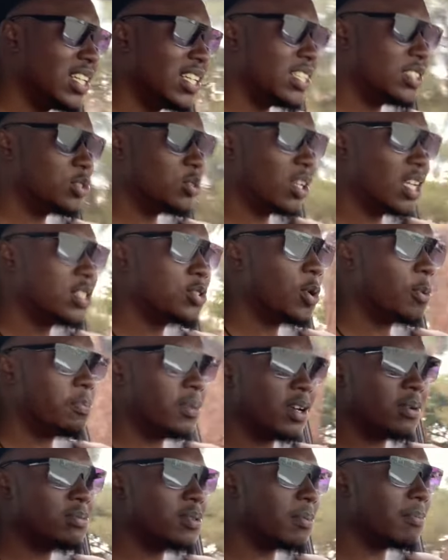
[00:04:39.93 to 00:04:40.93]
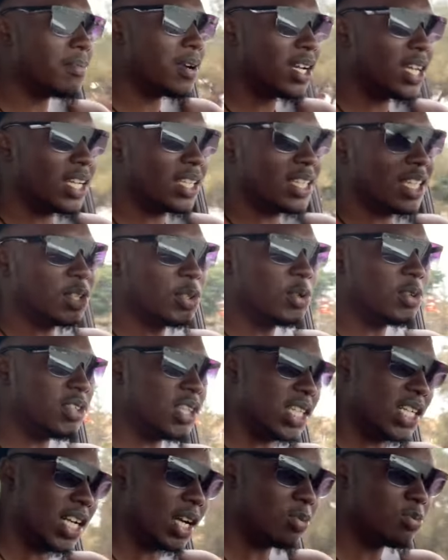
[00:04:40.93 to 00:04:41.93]
So let's go pick up some money and then go
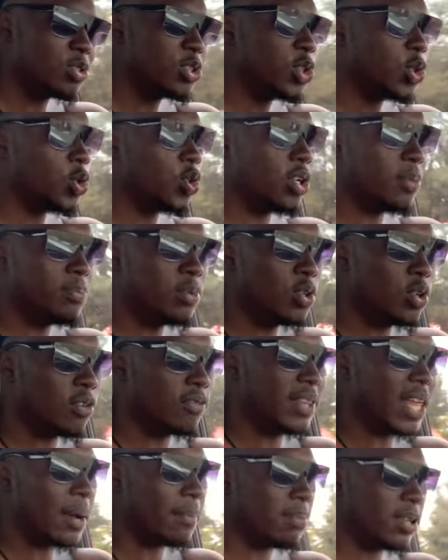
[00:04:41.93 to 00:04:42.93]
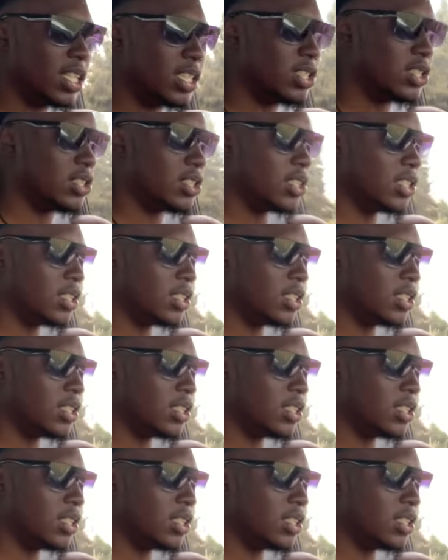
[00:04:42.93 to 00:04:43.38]
there. I will show you the beauty of that place.